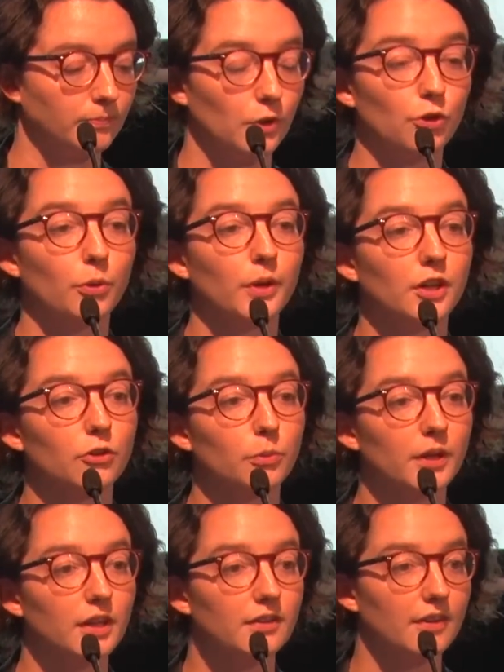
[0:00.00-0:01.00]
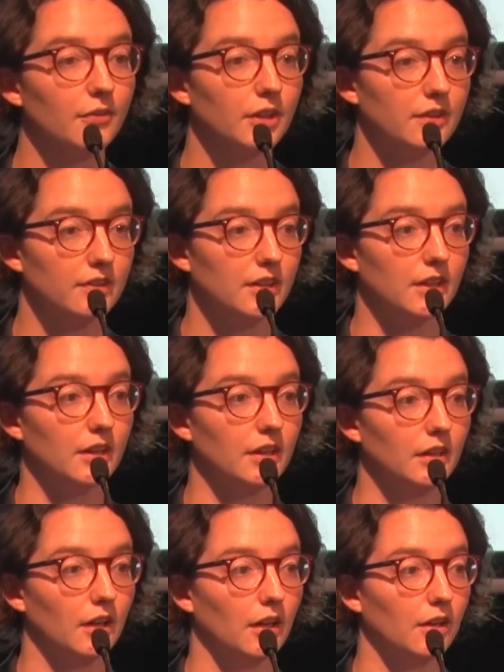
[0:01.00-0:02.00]
So in
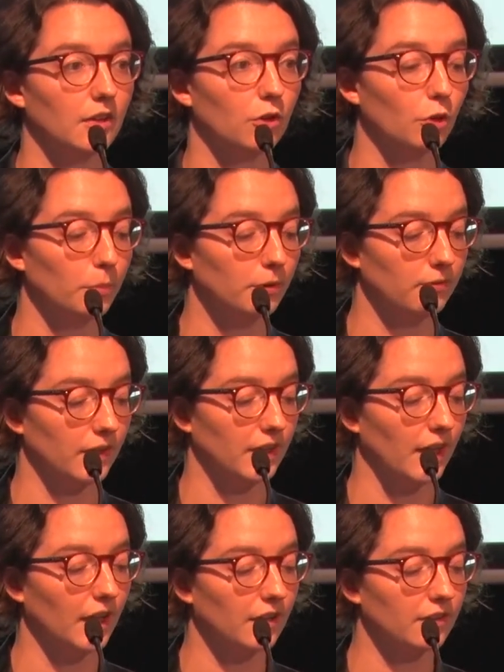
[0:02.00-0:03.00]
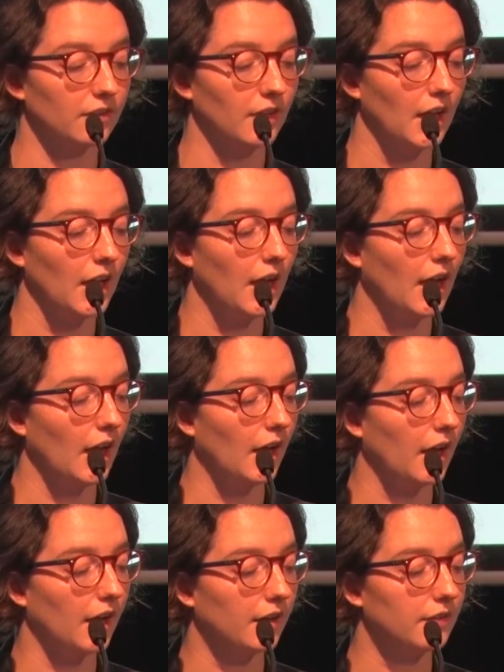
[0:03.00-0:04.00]
2017, the Global Findex,
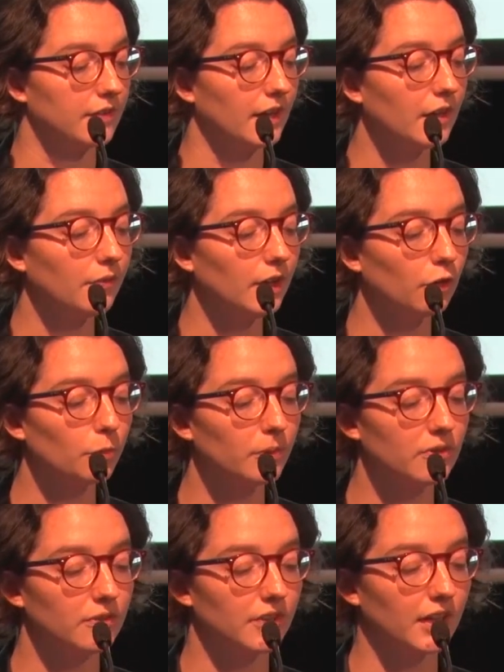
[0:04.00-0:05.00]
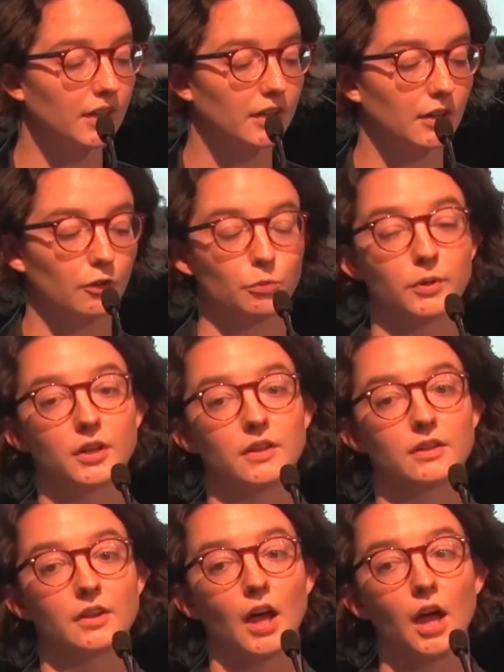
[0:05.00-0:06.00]
savings was stated as one of
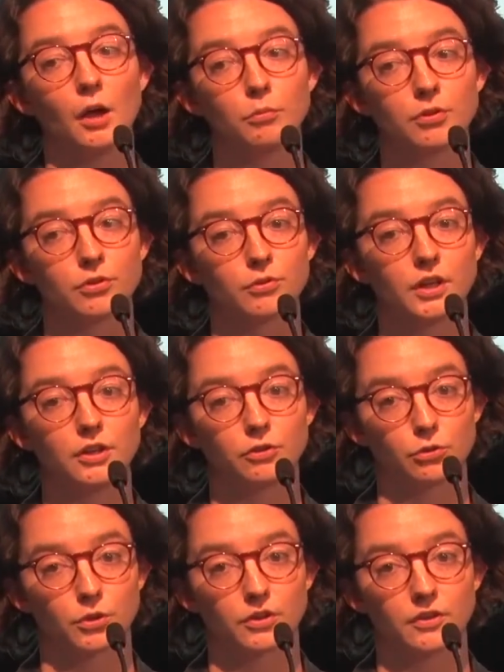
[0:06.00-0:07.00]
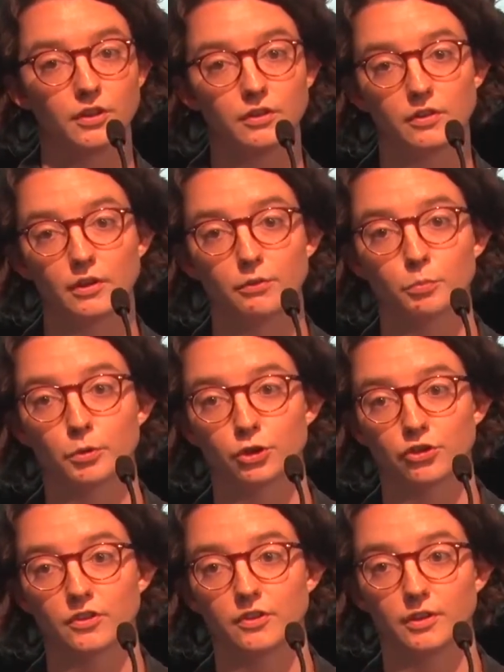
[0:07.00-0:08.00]
the top 3 sources of
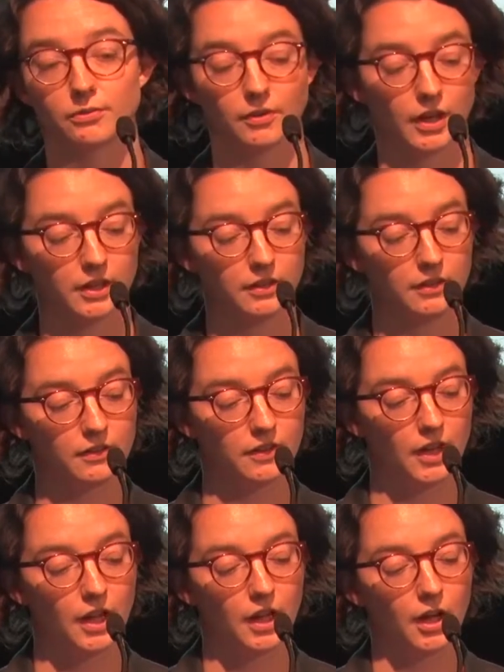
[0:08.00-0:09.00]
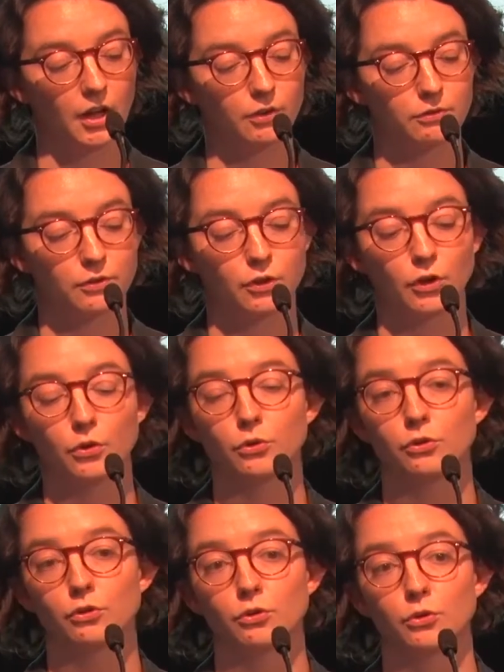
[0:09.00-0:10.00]
emergency funds for
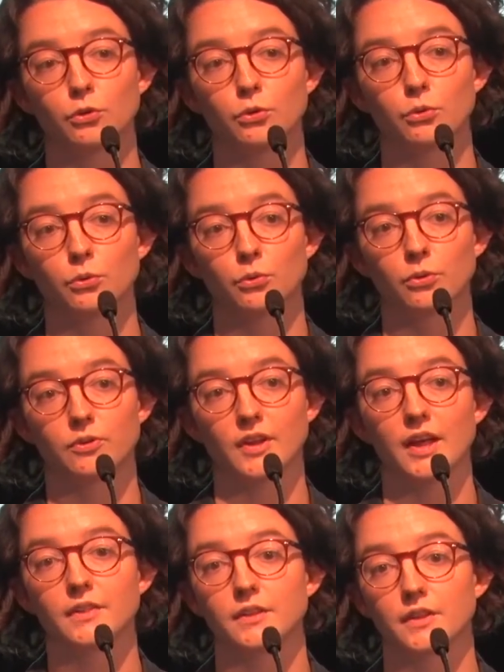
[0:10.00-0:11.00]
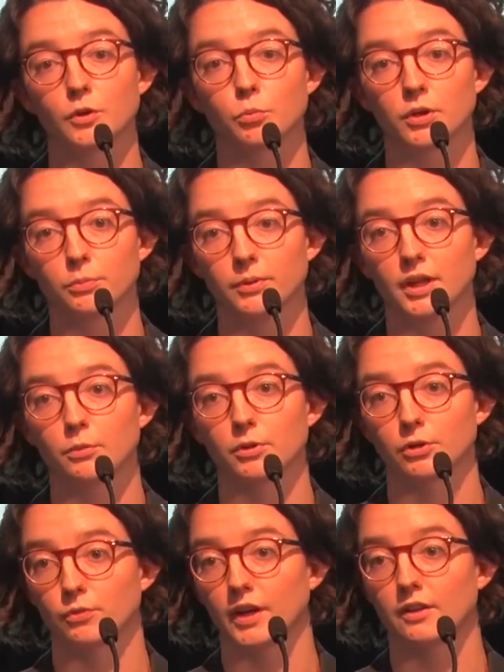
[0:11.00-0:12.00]
those who said that they would be able
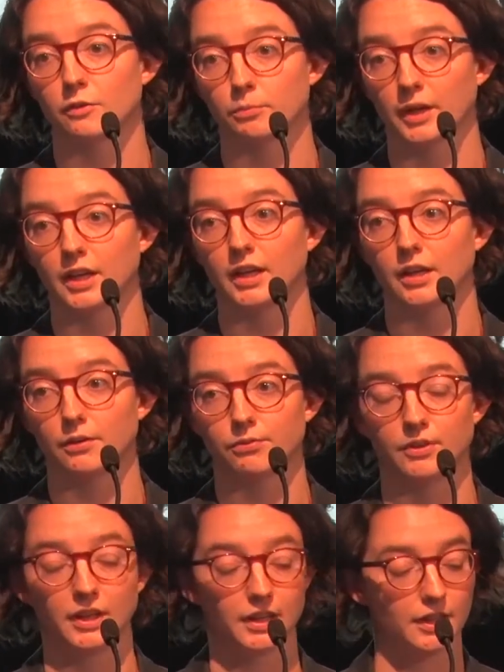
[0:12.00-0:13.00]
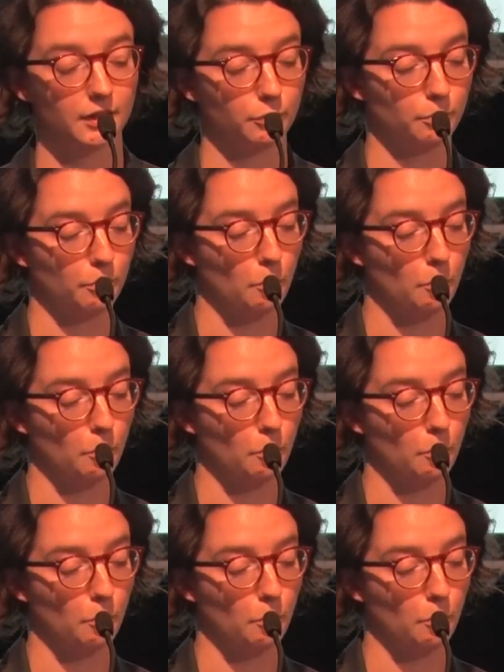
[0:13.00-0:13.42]
to raise money if needed.